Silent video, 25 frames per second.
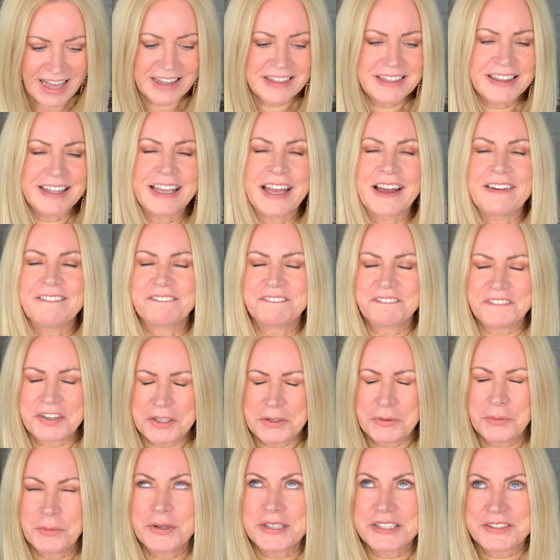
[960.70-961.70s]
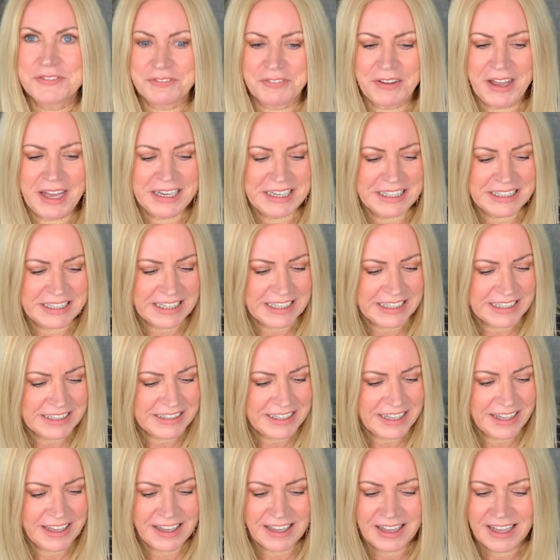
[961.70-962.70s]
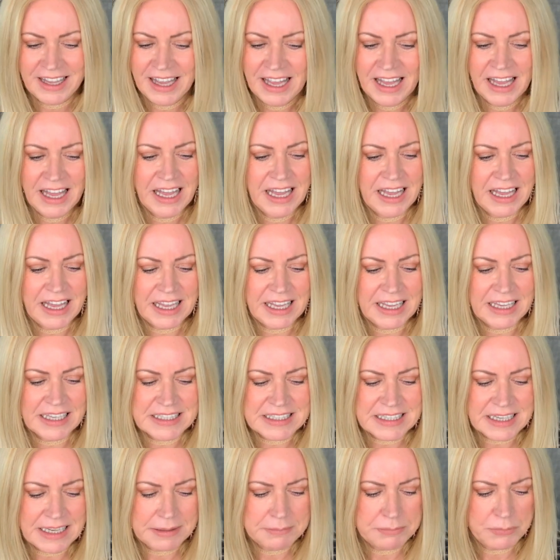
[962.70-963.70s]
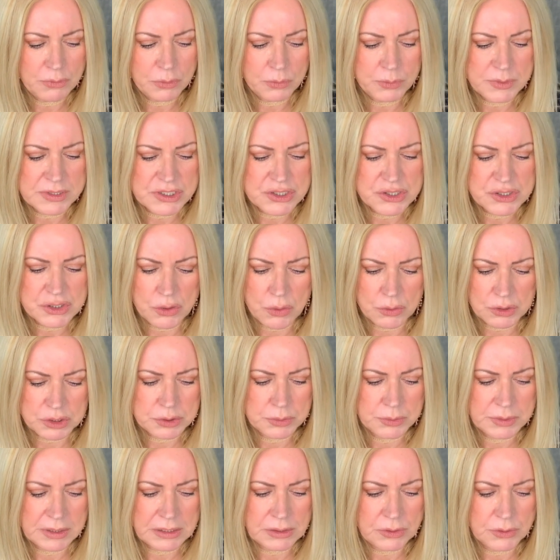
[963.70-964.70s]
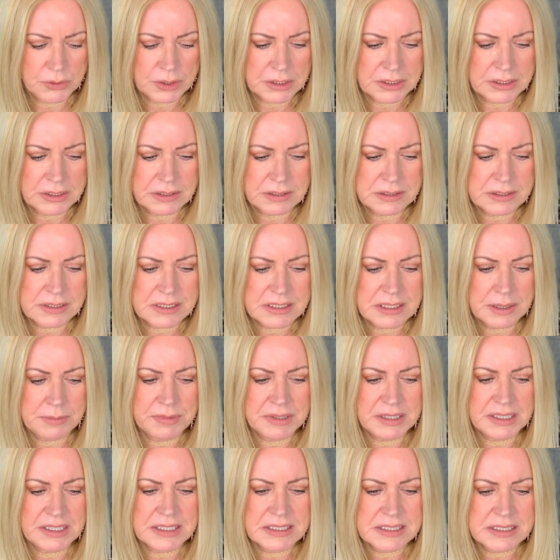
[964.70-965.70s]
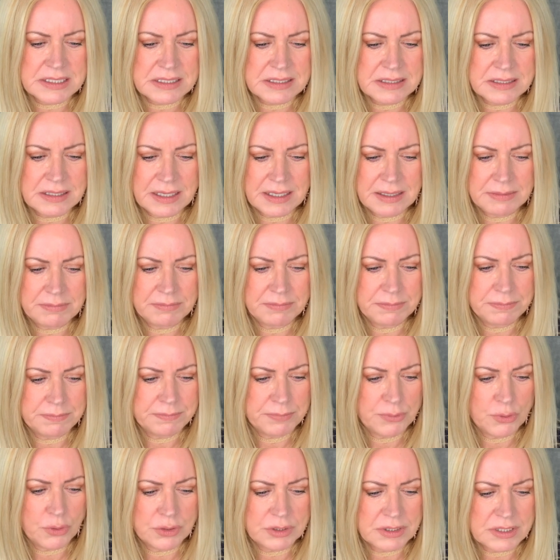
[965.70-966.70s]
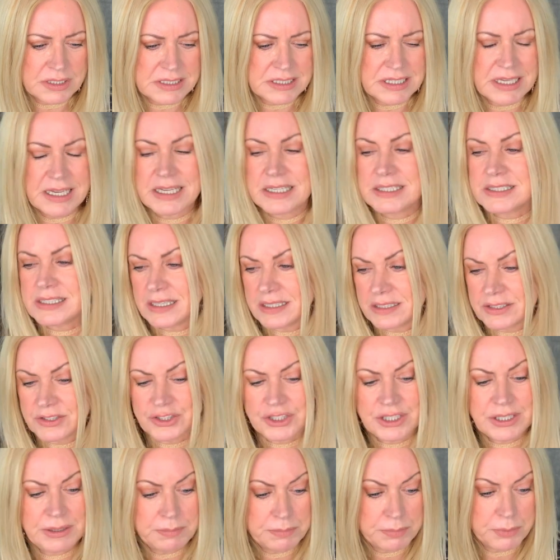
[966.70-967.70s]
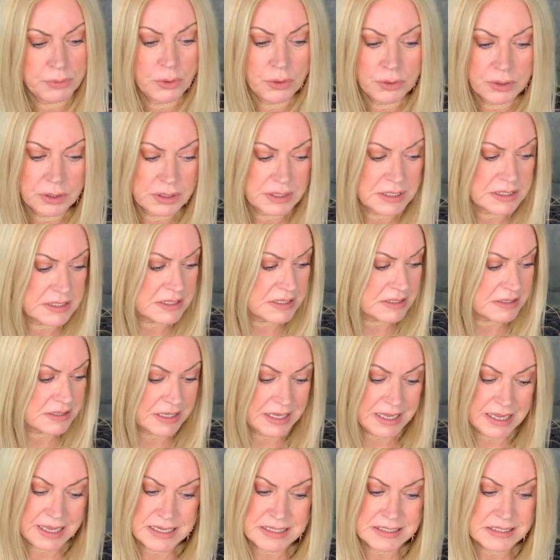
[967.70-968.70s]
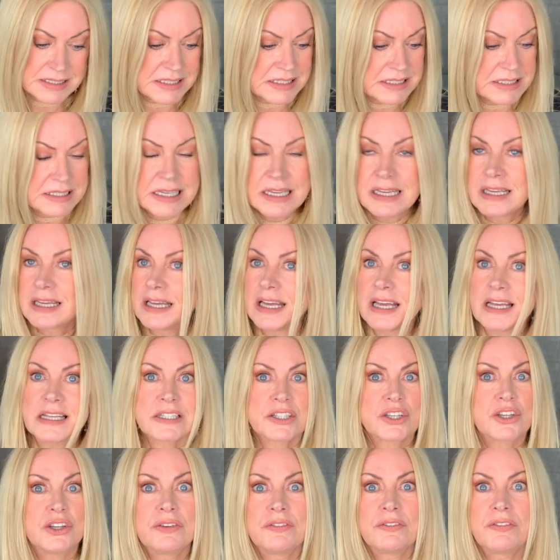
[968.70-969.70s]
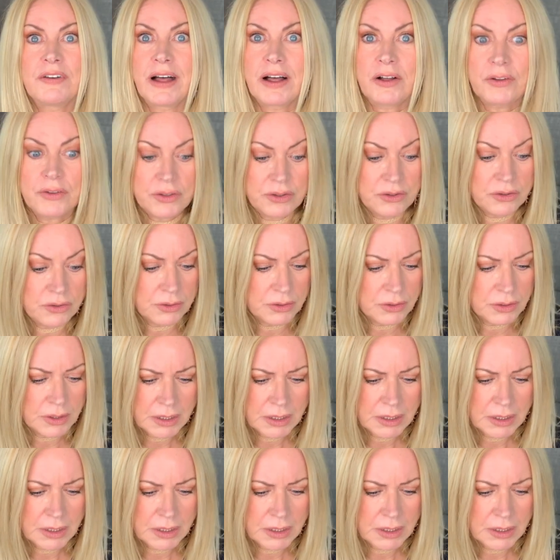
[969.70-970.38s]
think Aveeno is very like that. And I'm always shocked when I look at some of these products. It is a cheap product. It's good value,